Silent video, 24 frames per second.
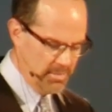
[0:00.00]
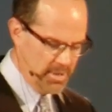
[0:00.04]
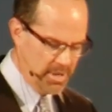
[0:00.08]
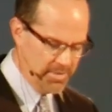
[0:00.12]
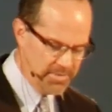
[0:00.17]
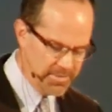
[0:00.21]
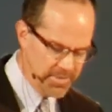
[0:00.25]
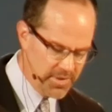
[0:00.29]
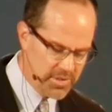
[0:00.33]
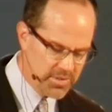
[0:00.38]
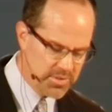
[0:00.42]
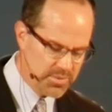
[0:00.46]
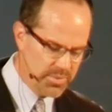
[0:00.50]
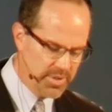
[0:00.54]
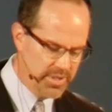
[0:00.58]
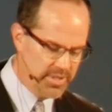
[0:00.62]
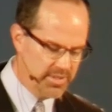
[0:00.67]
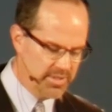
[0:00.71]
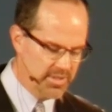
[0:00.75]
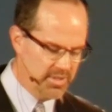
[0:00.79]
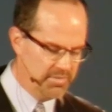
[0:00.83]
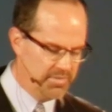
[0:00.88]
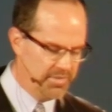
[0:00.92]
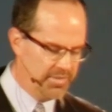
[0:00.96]
And my first
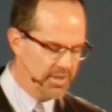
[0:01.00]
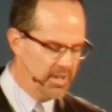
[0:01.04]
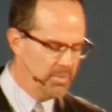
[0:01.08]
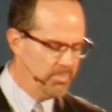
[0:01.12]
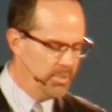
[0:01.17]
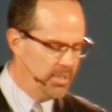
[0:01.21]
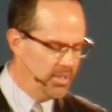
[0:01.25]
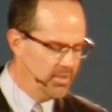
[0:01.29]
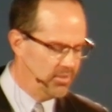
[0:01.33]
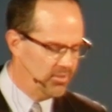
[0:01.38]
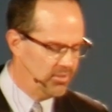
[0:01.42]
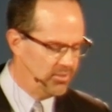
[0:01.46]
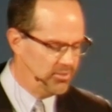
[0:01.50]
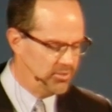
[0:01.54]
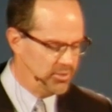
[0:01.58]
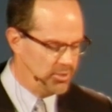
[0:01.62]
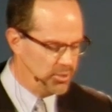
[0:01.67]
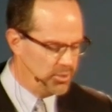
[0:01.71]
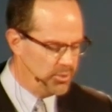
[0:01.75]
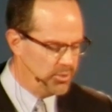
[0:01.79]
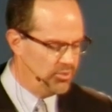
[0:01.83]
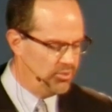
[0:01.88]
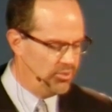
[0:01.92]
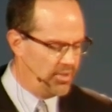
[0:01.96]
one is in Philippians
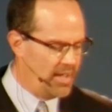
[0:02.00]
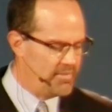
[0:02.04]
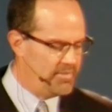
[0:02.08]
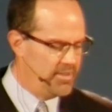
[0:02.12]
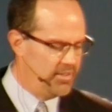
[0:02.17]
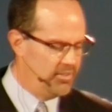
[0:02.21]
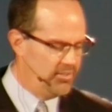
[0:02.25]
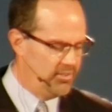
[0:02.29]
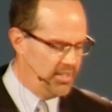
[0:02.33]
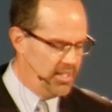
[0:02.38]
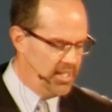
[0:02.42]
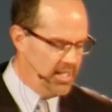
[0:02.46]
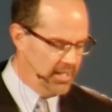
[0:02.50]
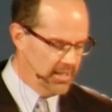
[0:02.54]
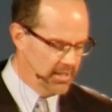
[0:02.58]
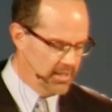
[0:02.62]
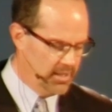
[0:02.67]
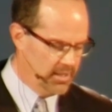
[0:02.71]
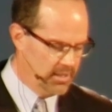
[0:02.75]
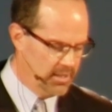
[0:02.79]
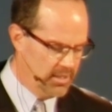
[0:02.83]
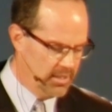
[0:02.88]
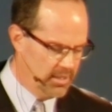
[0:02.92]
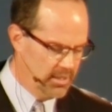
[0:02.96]

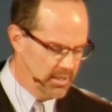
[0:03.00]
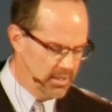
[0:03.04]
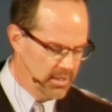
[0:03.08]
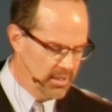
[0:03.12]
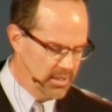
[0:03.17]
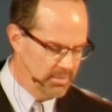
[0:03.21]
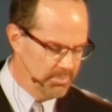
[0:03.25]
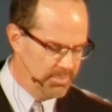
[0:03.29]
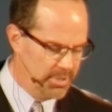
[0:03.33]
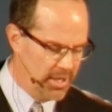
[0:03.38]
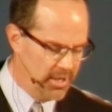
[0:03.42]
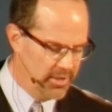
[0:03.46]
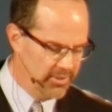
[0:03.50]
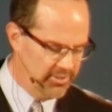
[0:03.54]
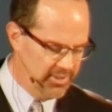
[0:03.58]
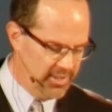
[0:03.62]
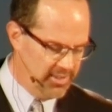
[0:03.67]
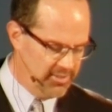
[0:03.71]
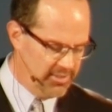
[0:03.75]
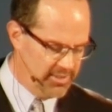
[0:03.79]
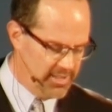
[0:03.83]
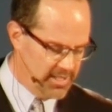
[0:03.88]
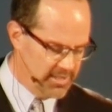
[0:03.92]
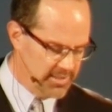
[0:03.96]
2:17. Paul
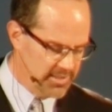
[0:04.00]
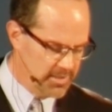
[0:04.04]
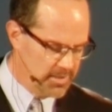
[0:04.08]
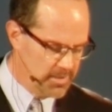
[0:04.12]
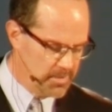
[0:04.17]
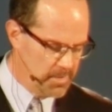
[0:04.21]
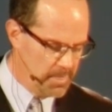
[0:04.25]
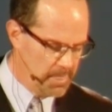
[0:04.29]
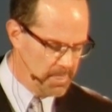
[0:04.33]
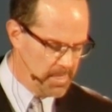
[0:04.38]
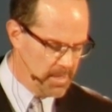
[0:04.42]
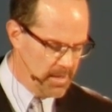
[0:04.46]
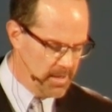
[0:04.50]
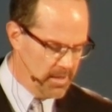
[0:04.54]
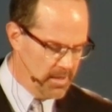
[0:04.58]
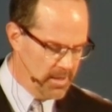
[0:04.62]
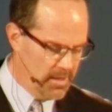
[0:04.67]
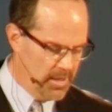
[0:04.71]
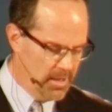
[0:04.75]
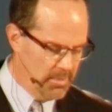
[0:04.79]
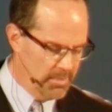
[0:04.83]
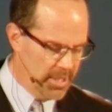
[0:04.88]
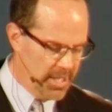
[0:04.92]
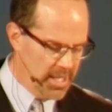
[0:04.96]
says this.
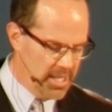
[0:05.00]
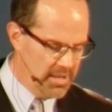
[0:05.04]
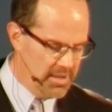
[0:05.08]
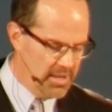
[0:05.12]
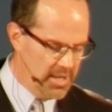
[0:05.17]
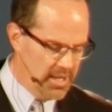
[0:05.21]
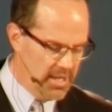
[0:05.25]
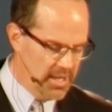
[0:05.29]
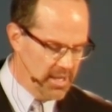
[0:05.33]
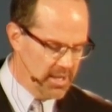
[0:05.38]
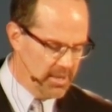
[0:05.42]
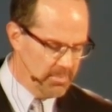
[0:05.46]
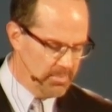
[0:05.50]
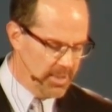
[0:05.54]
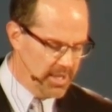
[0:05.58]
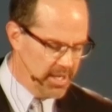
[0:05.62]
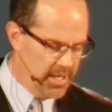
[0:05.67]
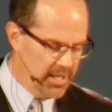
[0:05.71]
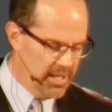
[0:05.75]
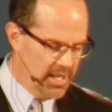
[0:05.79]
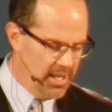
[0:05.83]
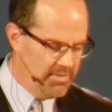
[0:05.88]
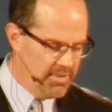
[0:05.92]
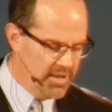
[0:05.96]
But, it,
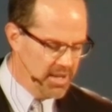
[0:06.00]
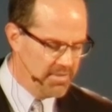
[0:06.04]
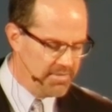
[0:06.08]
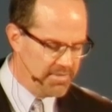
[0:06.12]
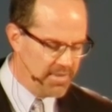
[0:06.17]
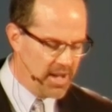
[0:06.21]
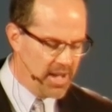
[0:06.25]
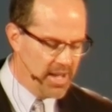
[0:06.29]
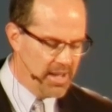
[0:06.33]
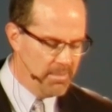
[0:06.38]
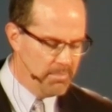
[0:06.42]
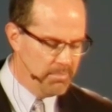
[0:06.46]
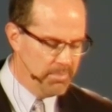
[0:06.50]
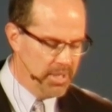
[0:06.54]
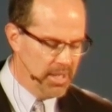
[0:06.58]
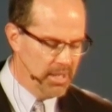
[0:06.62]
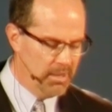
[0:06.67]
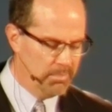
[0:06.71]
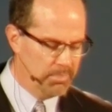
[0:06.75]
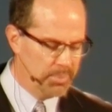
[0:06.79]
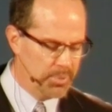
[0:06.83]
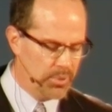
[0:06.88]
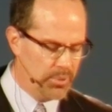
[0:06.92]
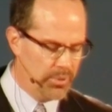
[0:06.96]
but even if I am
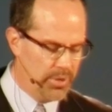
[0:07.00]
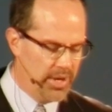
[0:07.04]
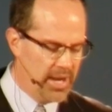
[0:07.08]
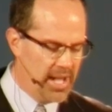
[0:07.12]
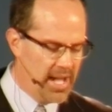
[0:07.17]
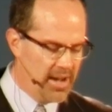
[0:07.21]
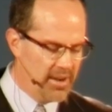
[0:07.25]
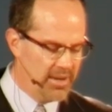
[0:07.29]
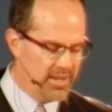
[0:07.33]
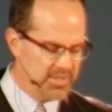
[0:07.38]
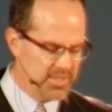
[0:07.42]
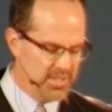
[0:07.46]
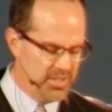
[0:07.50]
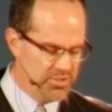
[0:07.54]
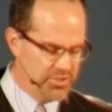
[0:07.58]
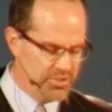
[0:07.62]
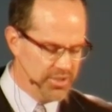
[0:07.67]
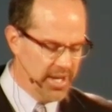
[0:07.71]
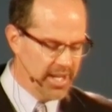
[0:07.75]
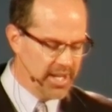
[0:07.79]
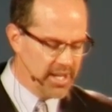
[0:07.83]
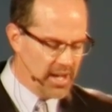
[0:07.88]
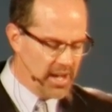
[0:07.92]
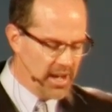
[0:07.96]
being poured out as a
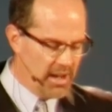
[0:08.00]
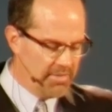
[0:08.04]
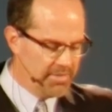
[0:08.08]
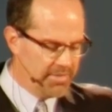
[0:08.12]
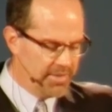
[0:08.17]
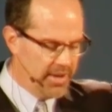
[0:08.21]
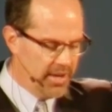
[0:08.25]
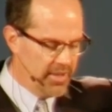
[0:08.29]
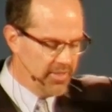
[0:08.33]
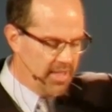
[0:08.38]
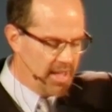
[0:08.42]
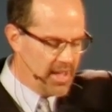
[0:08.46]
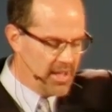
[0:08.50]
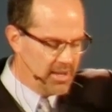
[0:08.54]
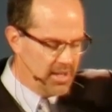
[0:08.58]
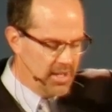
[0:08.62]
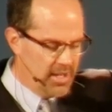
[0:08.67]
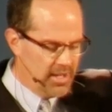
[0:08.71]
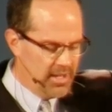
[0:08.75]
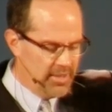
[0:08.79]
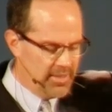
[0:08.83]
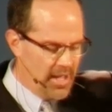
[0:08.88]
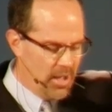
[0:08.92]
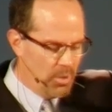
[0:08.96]
drink offering,
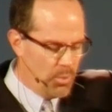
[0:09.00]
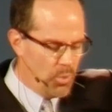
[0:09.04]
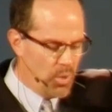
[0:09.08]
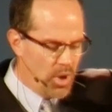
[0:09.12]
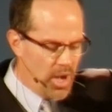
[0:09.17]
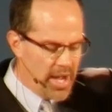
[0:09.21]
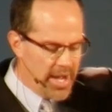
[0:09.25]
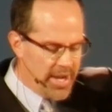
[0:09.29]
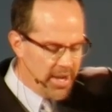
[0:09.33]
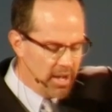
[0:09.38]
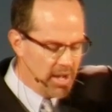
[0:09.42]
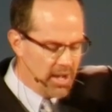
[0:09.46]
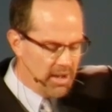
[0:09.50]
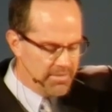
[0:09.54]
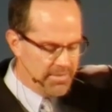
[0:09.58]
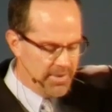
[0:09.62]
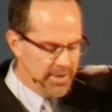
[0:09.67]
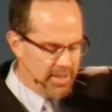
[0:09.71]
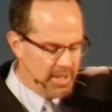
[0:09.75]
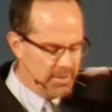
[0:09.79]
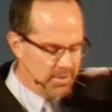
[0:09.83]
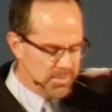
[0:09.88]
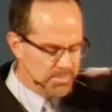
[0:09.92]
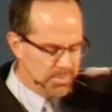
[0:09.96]
that, that wine
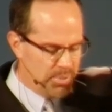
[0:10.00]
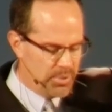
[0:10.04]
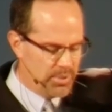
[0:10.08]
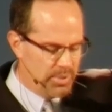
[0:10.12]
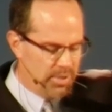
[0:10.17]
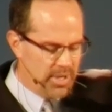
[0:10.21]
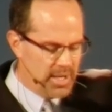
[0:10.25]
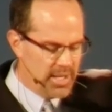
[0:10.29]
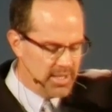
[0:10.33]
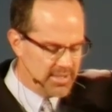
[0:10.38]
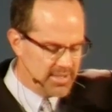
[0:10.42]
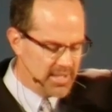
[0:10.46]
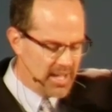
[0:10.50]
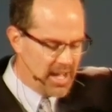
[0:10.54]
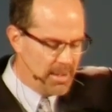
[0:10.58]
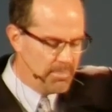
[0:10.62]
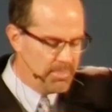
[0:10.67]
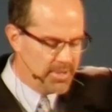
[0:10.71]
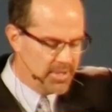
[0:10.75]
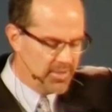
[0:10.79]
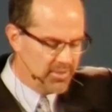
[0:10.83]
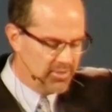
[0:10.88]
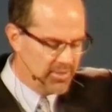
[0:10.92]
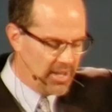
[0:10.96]
offering that was poured on
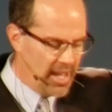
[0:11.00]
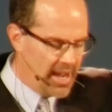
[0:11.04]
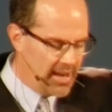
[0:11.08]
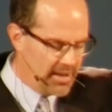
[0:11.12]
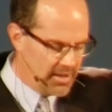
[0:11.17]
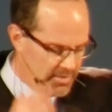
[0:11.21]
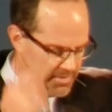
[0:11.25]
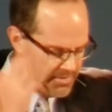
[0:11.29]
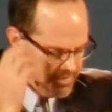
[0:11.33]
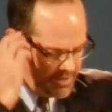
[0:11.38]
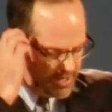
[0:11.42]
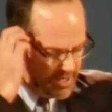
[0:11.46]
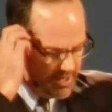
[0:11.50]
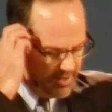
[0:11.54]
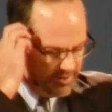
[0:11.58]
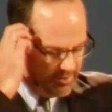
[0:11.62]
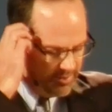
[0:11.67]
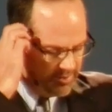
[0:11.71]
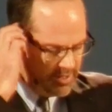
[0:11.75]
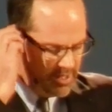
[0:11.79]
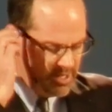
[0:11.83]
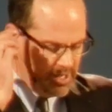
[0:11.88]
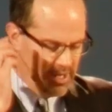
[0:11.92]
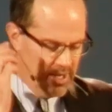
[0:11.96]
top of the
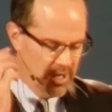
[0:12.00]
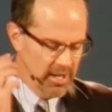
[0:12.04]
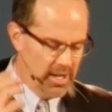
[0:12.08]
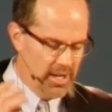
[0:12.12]
sacrifice,